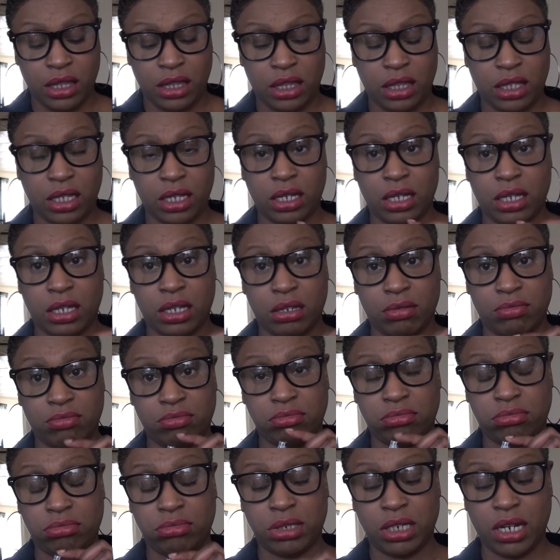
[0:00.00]
The
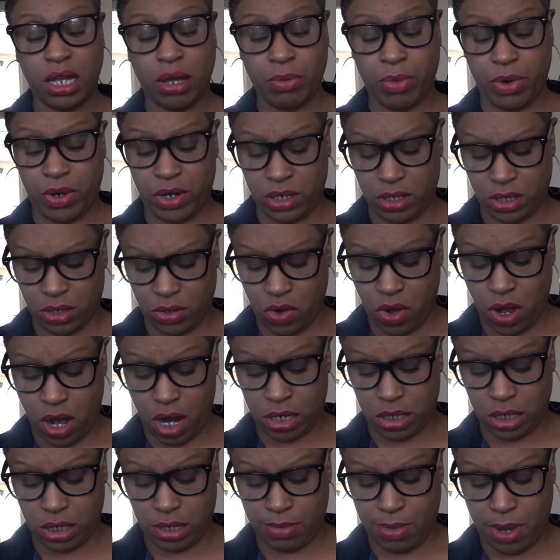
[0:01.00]
number is
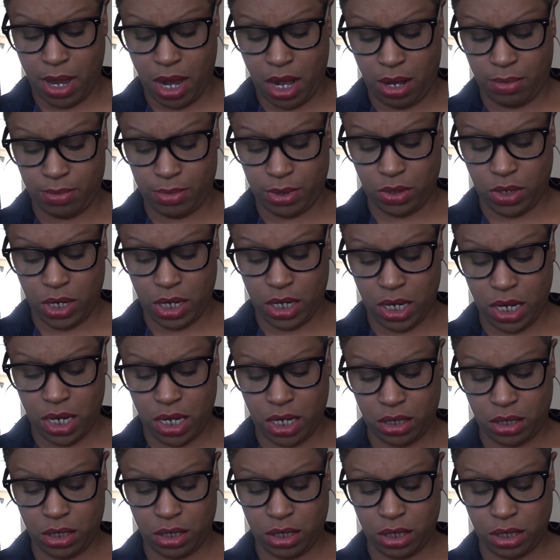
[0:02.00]
across the bottom, so I
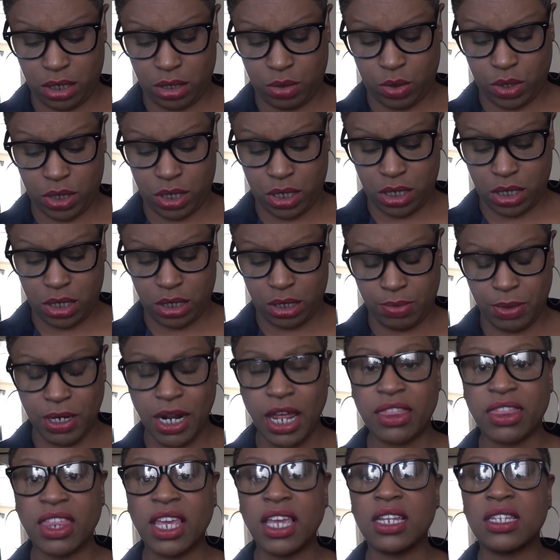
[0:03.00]
can't see what it is, but
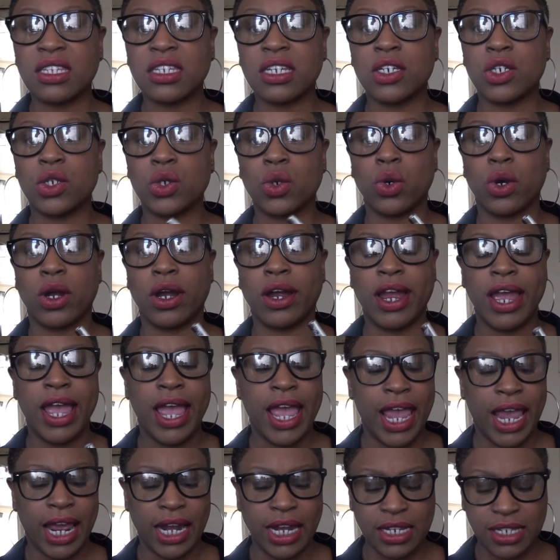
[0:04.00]
I think it's Adore,
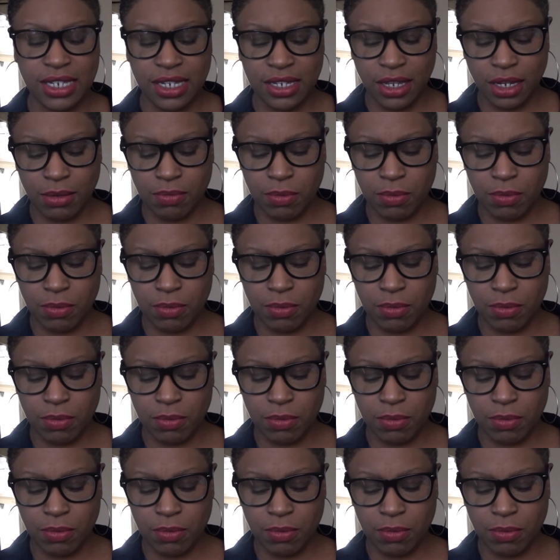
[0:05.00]
and it's in the